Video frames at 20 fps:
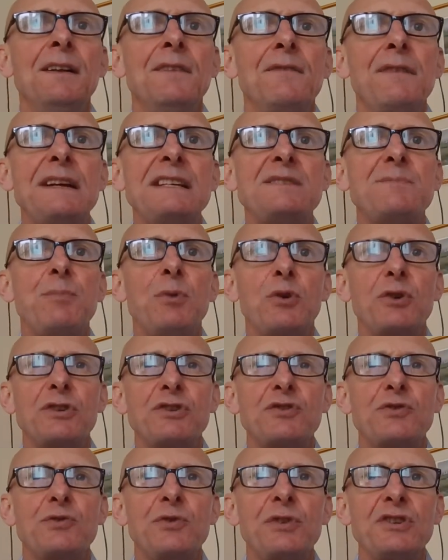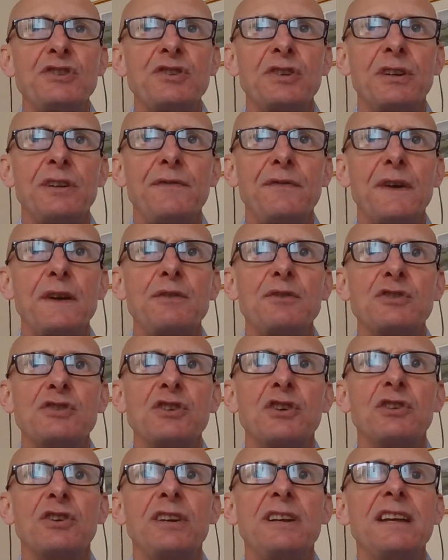Facebook has traditionally focused
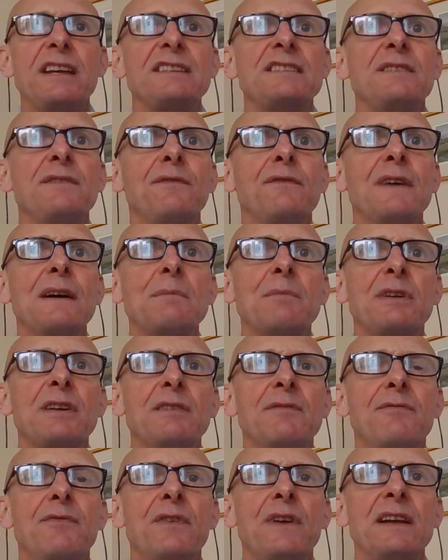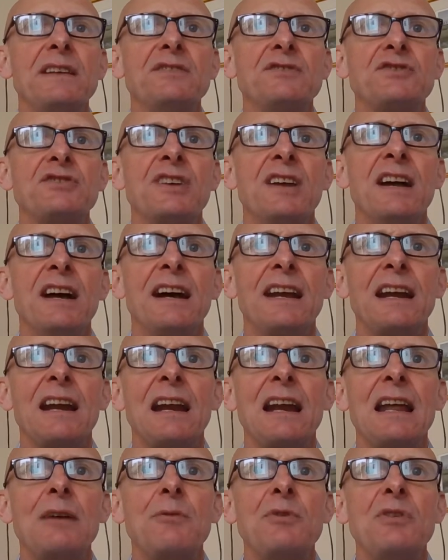on connecting family and friends and
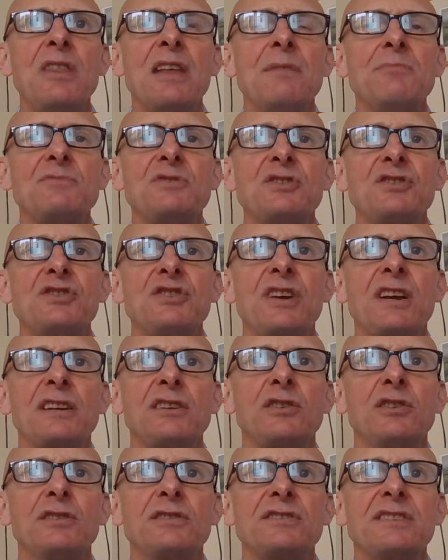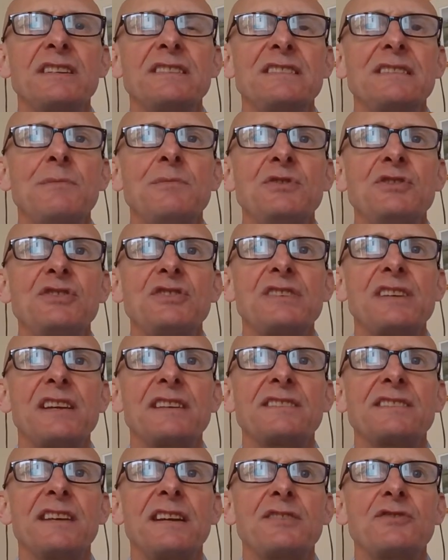allowing them to share content, images,
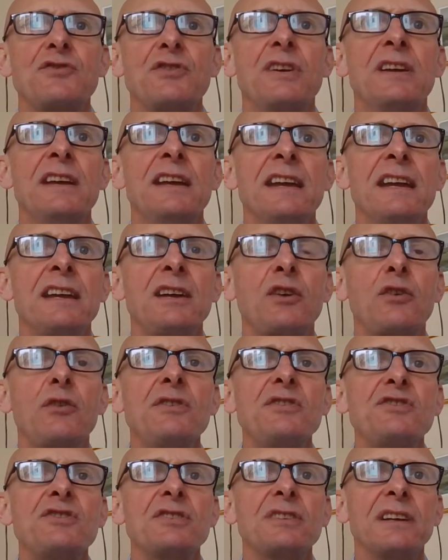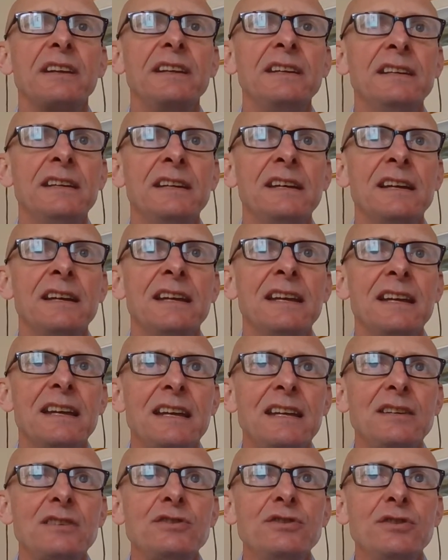etc. Increasingly,
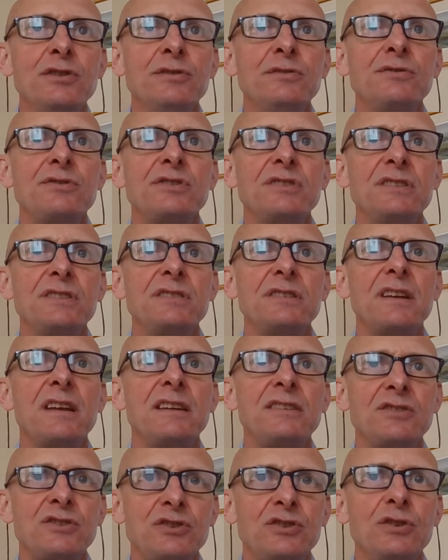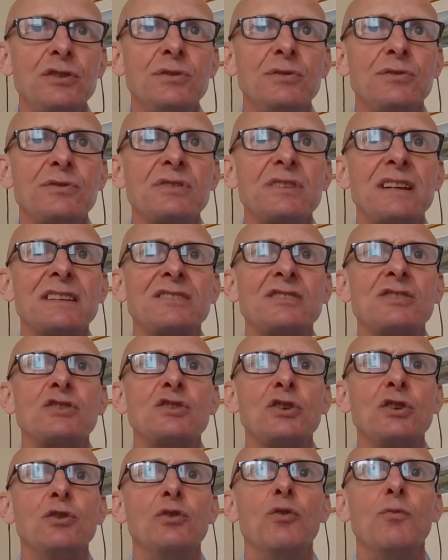it's used as a
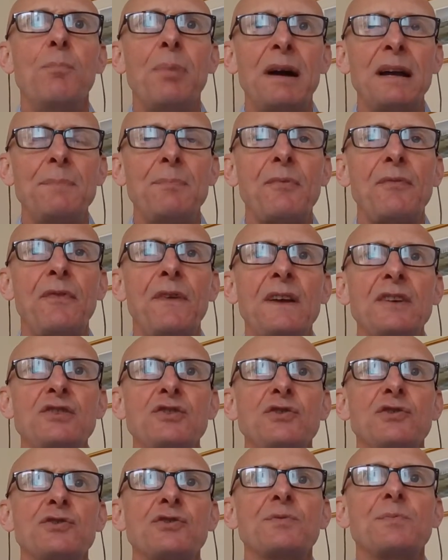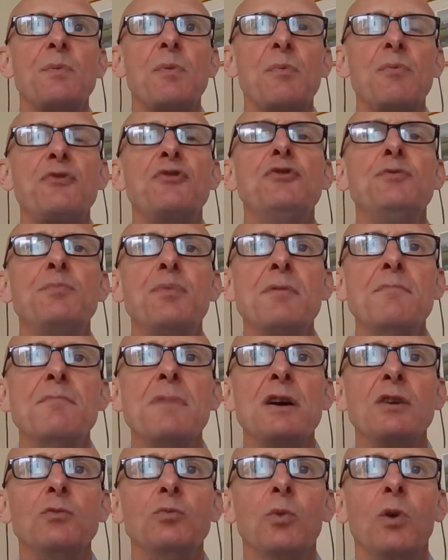tool by professionals to
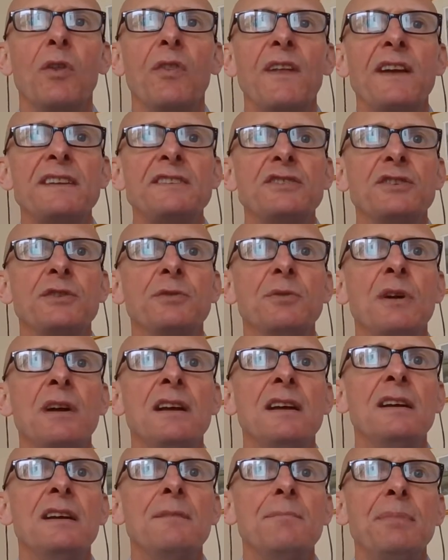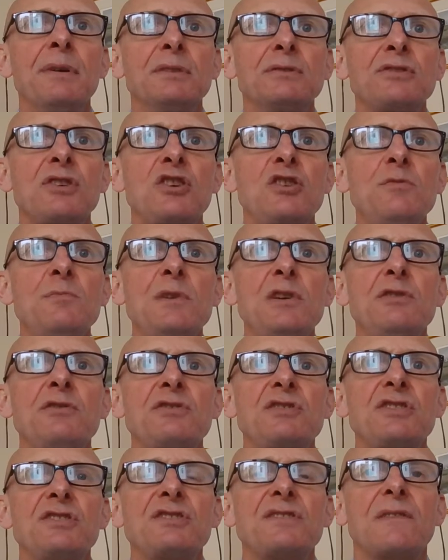promote what they do, building
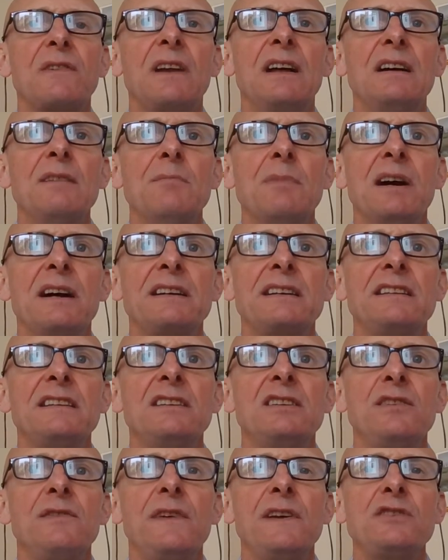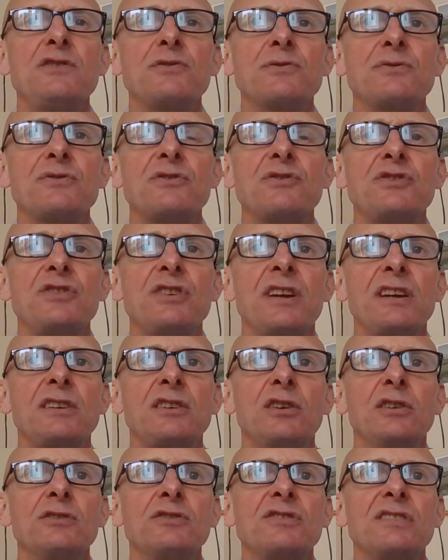communities of like-minded individuals to share
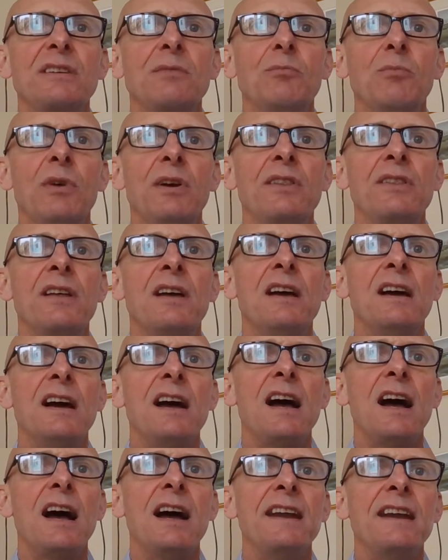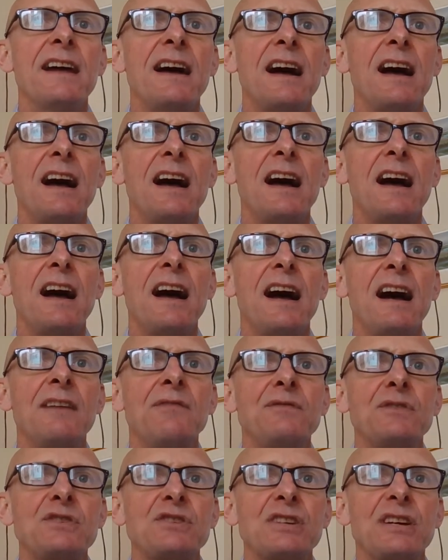content with and
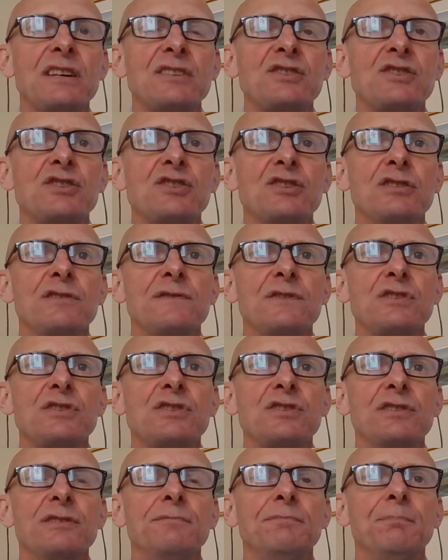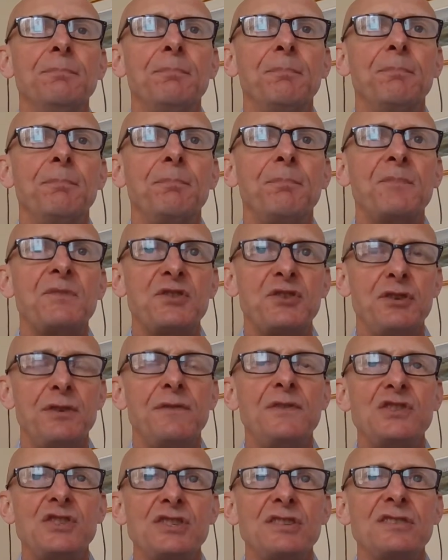advertise services
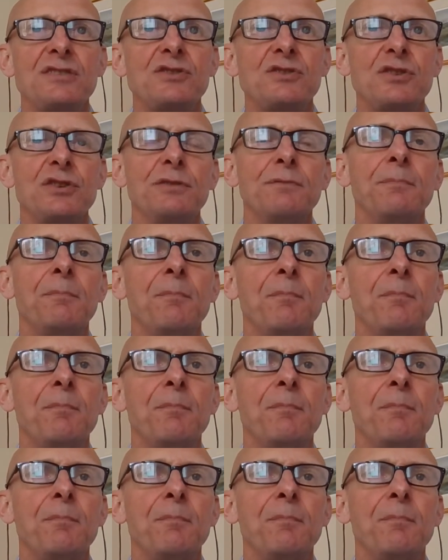to.